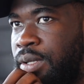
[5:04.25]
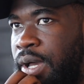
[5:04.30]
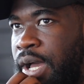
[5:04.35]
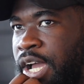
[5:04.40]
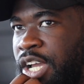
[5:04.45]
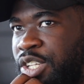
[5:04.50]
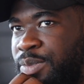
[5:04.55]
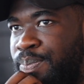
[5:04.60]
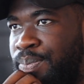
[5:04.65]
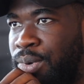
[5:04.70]
I
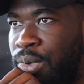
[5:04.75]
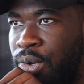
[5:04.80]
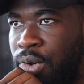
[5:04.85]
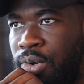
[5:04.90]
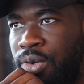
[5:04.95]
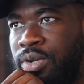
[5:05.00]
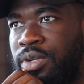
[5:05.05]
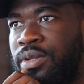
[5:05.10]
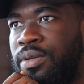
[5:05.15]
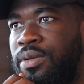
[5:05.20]

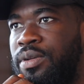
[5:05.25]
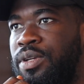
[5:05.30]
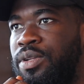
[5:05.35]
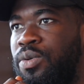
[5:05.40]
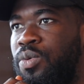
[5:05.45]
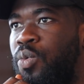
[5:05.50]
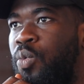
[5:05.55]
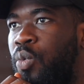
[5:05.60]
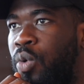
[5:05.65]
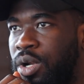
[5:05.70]
explored, you
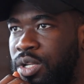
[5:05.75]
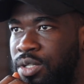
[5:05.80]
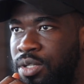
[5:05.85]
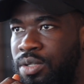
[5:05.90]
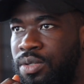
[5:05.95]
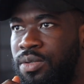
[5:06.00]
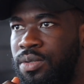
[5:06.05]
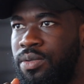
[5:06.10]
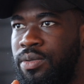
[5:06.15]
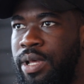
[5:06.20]
know,
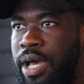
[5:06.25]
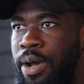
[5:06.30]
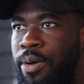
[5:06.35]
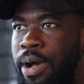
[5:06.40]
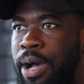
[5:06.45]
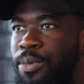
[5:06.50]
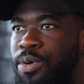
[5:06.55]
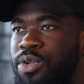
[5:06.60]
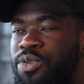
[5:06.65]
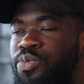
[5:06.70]
what I,
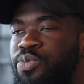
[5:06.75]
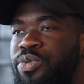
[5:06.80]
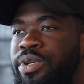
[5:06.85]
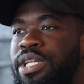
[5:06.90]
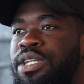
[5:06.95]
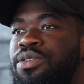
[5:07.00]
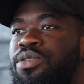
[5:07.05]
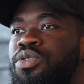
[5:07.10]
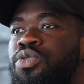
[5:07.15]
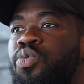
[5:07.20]
I was
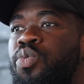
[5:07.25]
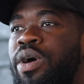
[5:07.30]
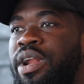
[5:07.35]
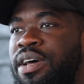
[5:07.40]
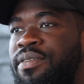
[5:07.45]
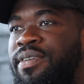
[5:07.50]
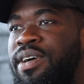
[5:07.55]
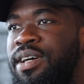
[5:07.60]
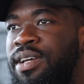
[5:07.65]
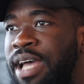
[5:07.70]
willing to do
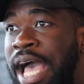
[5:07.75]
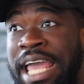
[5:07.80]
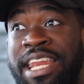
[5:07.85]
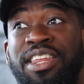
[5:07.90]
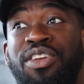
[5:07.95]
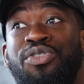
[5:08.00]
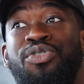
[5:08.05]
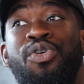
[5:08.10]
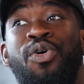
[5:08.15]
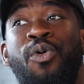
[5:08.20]
whatever. I
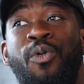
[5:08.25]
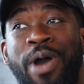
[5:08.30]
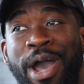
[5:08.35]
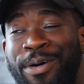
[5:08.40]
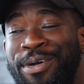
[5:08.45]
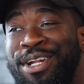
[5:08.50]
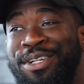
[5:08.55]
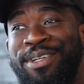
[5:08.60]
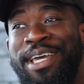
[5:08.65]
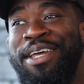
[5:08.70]
didn't know where I
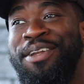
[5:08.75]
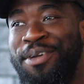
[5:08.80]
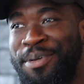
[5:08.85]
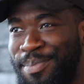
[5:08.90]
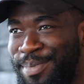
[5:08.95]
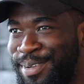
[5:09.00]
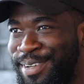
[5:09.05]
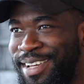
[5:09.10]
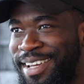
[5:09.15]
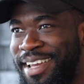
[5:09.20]
wanted to end up.
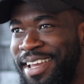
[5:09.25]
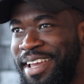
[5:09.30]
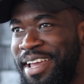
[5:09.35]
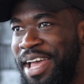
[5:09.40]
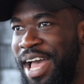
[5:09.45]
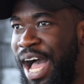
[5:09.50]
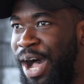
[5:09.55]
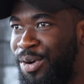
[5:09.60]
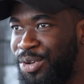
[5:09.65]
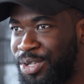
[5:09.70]

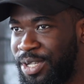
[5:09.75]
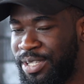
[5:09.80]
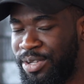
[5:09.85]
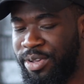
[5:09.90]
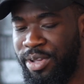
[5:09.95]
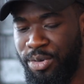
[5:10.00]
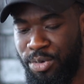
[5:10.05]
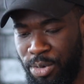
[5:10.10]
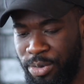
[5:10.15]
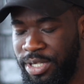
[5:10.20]
Mm-hmm. I was just
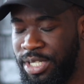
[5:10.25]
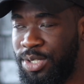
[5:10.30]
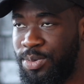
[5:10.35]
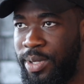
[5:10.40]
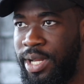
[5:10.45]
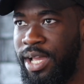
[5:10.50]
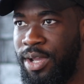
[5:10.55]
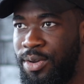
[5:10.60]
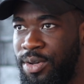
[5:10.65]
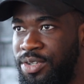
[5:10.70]
okay, cool. This is
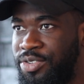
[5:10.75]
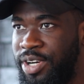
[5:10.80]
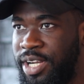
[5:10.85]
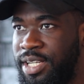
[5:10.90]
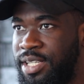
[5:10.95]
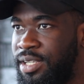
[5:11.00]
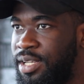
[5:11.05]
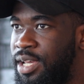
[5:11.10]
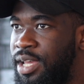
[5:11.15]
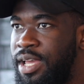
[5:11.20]
what I got
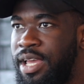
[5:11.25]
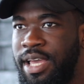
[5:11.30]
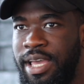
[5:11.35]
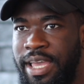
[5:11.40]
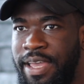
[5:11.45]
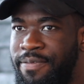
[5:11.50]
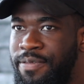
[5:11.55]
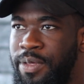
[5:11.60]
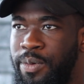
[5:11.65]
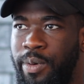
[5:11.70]
right.
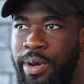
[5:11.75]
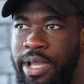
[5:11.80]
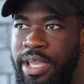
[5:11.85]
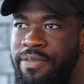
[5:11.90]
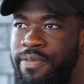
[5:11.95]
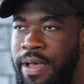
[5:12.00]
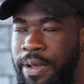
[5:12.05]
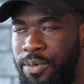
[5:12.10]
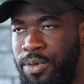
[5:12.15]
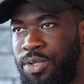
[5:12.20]
Mm-hmm. If they were,
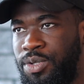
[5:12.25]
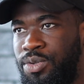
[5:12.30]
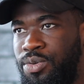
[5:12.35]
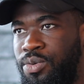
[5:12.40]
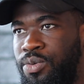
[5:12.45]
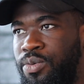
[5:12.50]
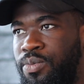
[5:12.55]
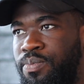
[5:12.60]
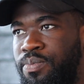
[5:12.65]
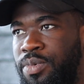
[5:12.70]
if I was
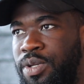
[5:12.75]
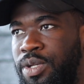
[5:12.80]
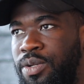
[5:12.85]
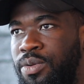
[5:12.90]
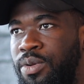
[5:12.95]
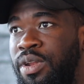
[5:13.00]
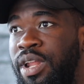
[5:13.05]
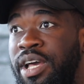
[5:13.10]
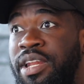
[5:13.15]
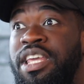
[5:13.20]
to, you know,
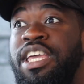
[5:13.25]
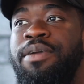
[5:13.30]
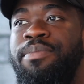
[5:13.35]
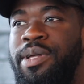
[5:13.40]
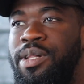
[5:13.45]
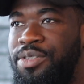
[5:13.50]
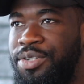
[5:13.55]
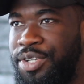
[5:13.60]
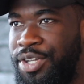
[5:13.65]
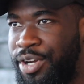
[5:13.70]
learn
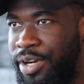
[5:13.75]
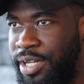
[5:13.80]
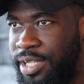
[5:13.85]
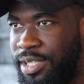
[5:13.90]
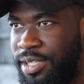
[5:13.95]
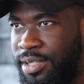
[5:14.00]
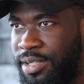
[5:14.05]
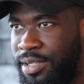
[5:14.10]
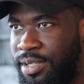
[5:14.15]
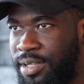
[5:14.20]
email
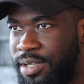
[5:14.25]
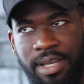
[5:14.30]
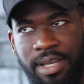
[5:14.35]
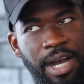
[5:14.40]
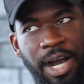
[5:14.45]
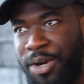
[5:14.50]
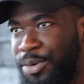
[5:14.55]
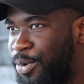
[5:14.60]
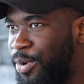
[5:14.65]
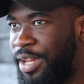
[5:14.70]
security,
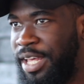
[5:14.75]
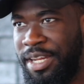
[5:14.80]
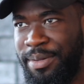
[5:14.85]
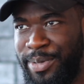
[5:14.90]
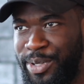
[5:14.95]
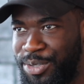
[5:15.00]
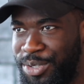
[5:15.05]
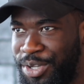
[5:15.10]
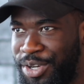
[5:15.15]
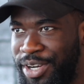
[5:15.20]
I'd go learn
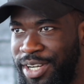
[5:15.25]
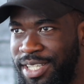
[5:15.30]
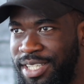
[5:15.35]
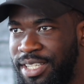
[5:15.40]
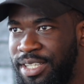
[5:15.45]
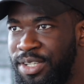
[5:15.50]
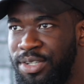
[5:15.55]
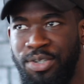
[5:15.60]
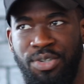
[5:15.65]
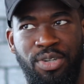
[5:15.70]
email security
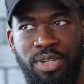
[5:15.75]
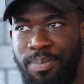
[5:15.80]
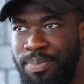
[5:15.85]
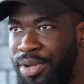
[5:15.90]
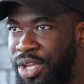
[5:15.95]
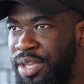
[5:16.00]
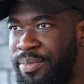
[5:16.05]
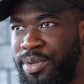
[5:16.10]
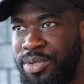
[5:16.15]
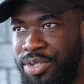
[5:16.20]
to
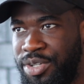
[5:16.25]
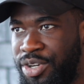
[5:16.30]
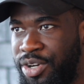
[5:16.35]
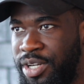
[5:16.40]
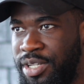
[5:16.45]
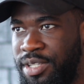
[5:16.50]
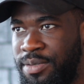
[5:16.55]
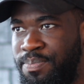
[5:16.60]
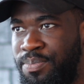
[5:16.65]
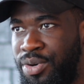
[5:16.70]
deploy email
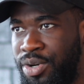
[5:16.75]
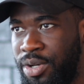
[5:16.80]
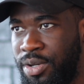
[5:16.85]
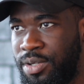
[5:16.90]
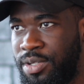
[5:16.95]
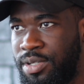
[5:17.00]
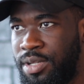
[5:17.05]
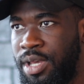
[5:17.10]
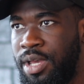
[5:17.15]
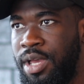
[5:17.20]
security
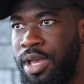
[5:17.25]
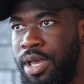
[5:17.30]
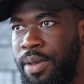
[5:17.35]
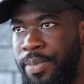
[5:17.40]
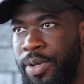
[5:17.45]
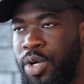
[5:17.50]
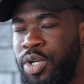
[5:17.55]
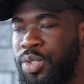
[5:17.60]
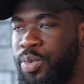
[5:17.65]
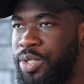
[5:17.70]
products
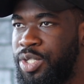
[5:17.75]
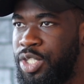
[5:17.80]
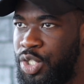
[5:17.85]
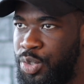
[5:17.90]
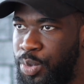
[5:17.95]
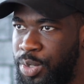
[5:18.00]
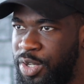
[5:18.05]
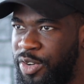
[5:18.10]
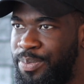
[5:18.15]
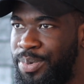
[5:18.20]
because it was a
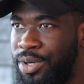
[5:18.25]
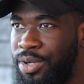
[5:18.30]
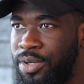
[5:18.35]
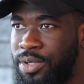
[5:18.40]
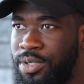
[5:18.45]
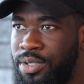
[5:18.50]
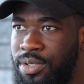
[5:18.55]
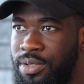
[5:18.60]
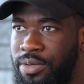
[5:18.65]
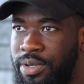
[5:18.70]
suite of
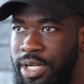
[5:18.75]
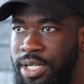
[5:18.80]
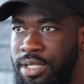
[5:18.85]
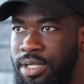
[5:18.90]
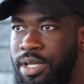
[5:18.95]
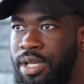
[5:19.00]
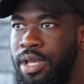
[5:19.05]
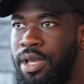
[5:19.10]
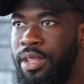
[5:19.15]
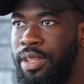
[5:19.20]
products. Yeah,
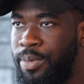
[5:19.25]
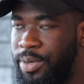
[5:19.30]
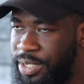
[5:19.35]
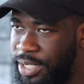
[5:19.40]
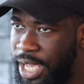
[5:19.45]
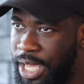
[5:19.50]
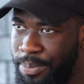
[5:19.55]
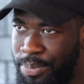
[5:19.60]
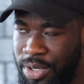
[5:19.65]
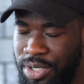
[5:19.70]
there was
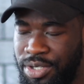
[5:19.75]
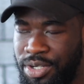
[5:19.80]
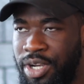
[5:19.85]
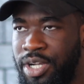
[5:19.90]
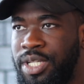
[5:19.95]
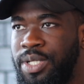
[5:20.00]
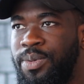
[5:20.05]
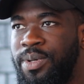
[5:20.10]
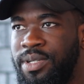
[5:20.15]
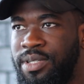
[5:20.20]
the endpoint
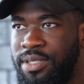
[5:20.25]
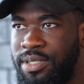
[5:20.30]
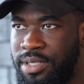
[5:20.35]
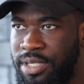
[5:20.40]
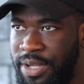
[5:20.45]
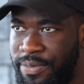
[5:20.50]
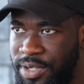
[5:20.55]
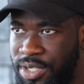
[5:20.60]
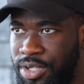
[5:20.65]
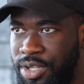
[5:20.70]
security, there was
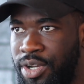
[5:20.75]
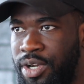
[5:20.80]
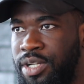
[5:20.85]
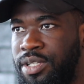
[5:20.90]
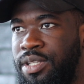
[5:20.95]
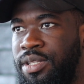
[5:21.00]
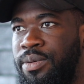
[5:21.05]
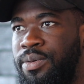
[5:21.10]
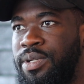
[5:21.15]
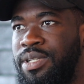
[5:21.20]
server
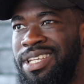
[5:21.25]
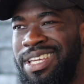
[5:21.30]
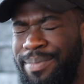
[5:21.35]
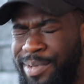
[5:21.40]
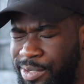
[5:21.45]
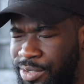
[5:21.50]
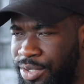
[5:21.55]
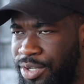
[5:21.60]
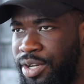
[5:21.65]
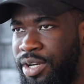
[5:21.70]
security, there was
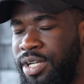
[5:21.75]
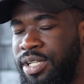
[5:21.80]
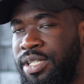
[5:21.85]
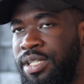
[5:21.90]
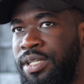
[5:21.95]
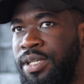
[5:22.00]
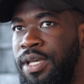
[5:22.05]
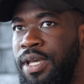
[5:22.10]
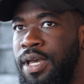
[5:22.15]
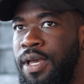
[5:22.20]
email
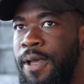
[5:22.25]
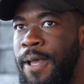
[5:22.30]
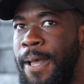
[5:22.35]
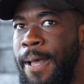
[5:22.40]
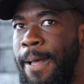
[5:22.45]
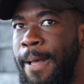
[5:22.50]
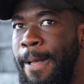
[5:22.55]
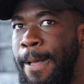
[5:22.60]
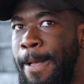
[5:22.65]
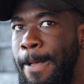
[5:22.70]
security.
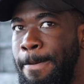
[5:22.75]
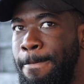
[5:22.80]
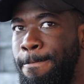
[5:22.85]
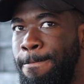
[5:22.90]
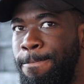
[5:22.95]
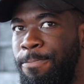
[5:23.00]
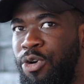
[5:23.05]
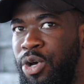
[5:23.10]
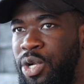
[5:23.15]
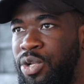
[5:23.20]
Um,
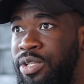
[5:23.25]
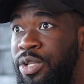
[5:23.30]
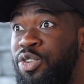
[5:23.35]
what else?